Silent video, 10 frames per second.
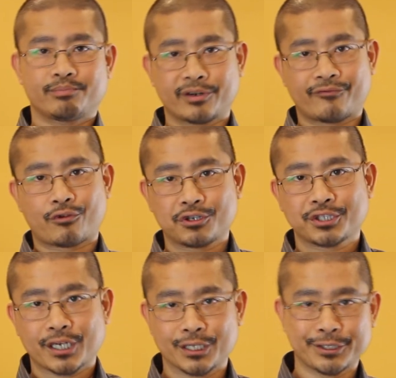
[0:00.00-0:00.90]
But
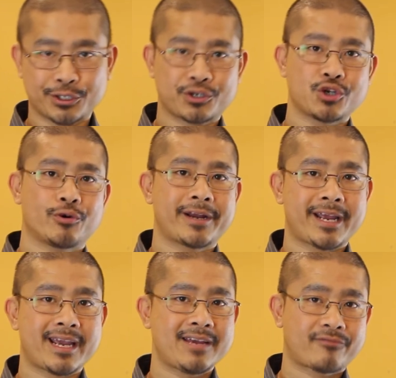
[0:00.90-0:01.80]
first, a little
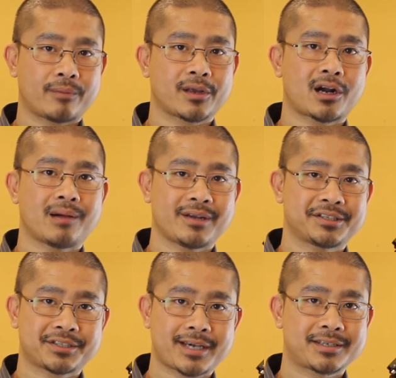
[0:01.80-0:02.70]
Q&A from the
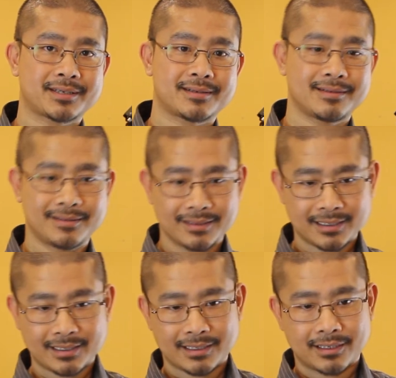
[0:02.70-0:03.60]
comments section.
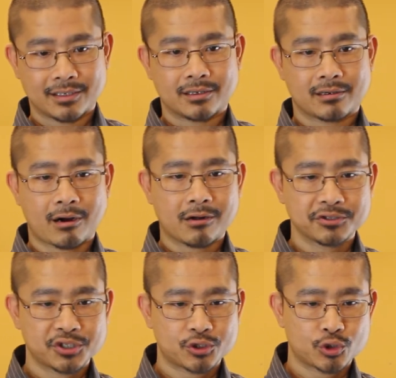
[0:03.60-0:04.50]

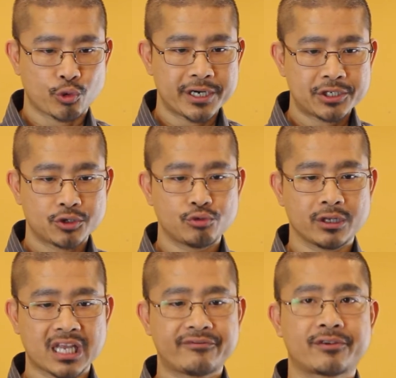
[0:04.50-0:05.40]

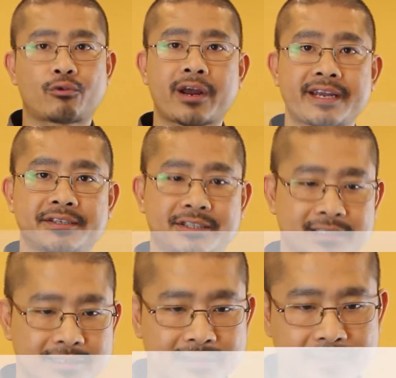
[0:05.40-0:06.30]
Carlos2211 writes,
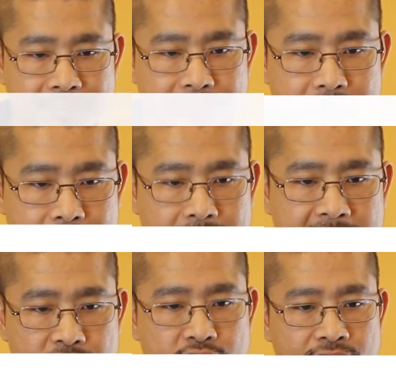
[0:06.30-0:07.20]

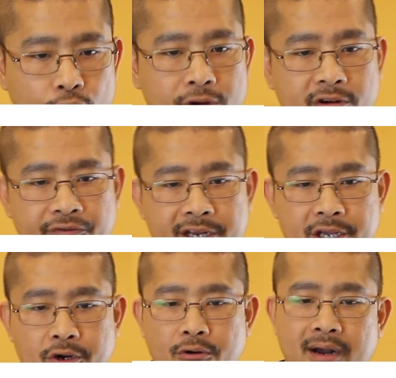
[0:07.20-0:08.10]
"Thank you for your
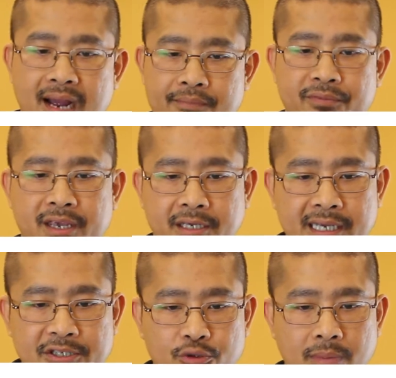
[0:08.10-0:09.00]
video. I'm
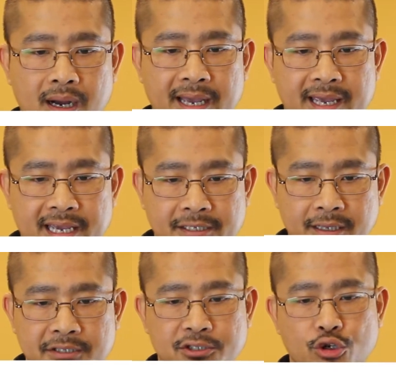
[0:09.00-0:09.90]
thinking to buy a
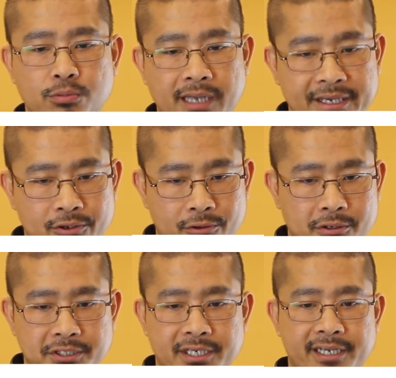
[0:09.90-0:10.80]
telescope like
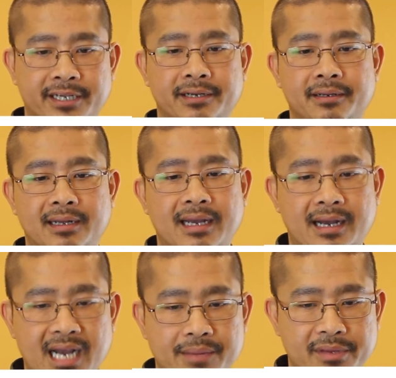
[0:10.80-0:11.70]
yours, and
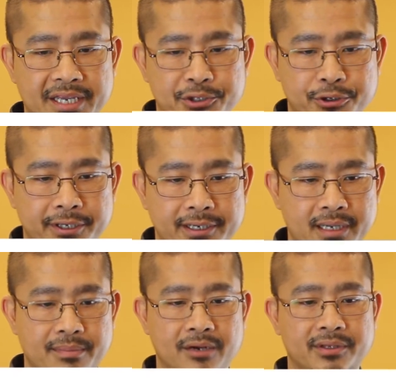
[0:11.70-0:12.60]
I'm intricate
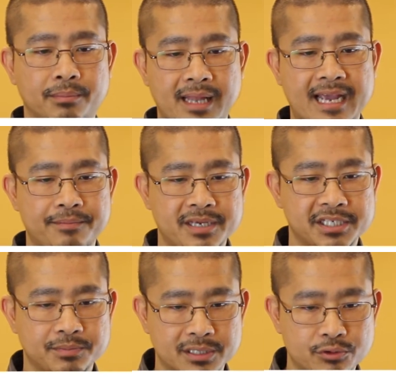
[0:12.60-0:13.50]
about the black
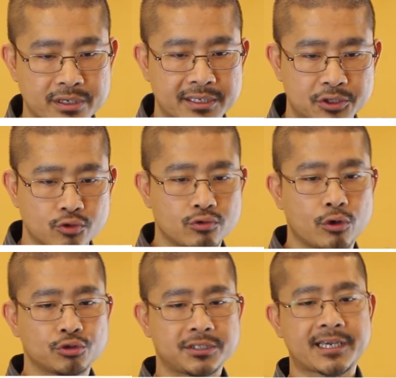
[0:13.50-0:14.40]
piece between the two
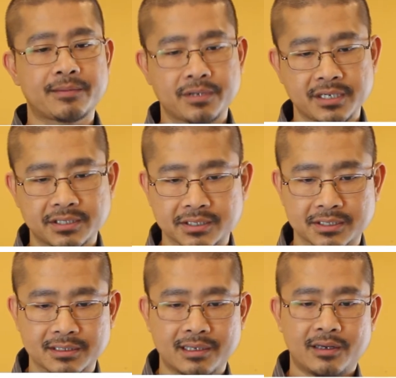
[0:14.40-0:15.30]
OTA
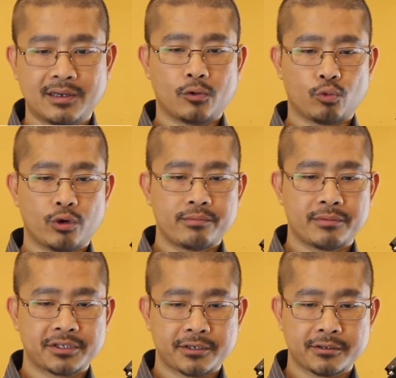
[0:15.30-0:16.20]
pieces. What
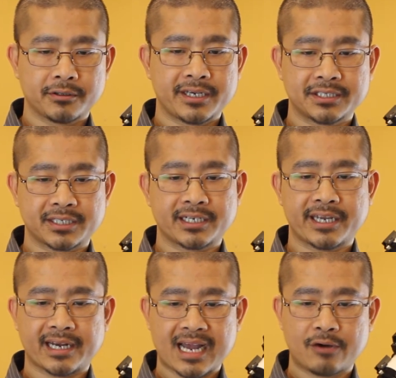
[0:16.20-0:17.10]
material is it
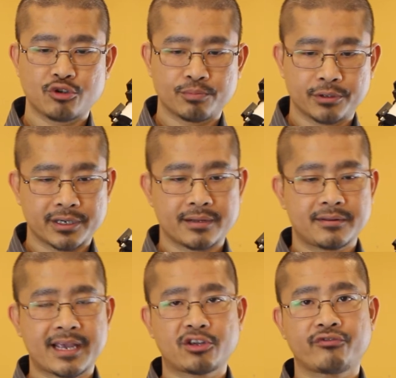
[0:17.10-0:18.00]
and how you put it?
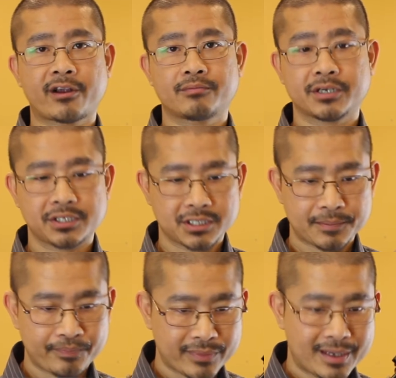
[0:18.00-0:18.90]
Thank you very much."
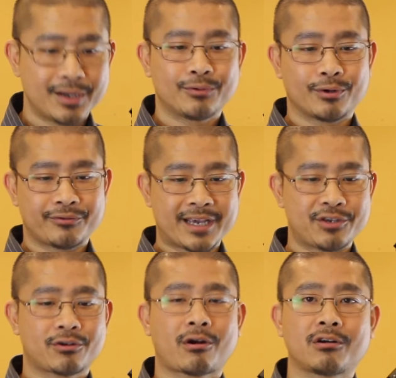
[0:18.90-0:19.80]
Well, thank
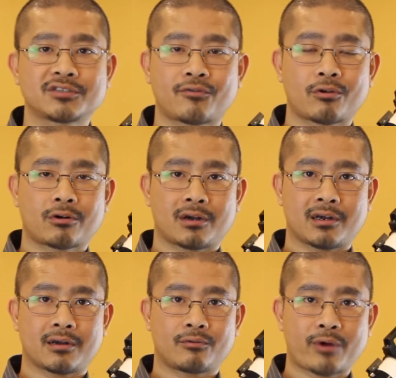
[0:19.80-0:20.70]
you, Carlos, for
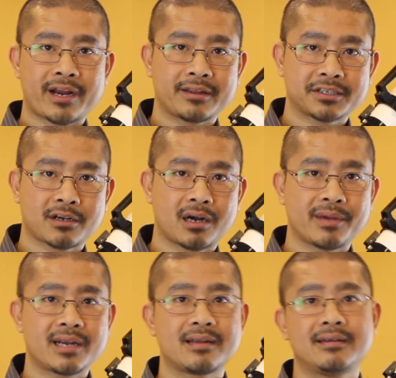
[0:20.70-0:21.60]
writing this
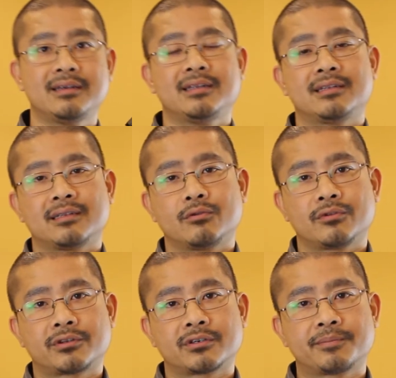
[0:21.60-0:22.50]
comment.
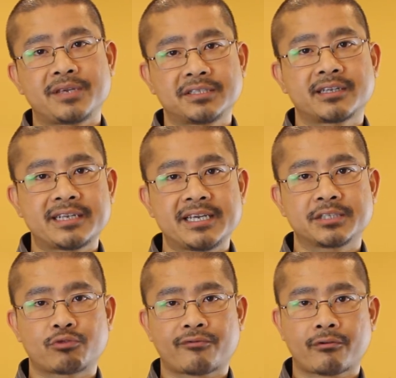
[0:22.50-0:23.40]
The piece that he
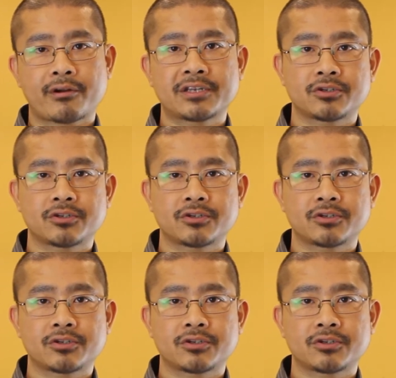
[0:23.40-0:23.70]
is referring